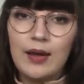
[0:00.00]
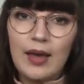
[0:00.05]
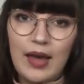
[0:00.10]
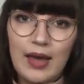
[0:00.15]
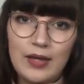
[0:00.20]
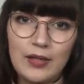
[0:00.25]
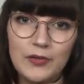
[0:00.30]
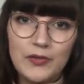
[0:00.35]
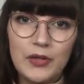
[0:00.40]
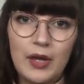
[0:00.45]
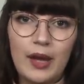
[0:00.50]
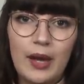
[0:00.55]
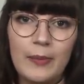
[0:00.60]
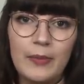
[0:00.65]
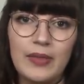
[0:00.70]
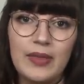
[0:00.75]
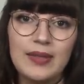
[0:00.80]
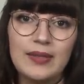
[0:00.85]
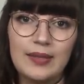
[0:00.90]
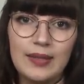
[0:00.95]
ahead of
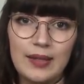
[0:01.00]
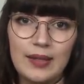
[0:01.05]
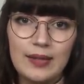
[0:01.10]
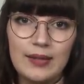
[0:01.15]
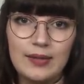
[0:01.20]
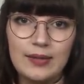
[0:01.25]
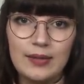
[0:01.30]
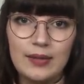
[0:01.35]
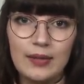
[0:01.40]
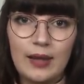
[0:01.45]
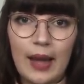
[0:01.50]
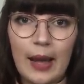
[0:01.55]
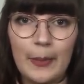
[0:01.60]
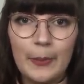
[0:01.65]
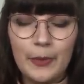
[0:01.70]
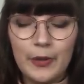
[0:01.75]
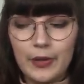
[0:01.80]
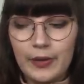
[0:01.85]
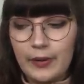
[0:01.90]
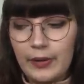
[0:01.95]
time, that this is going to
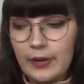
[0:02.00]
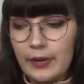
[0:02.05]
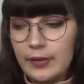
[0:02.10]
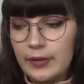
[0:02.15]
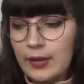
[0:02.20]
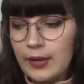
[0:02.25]
happen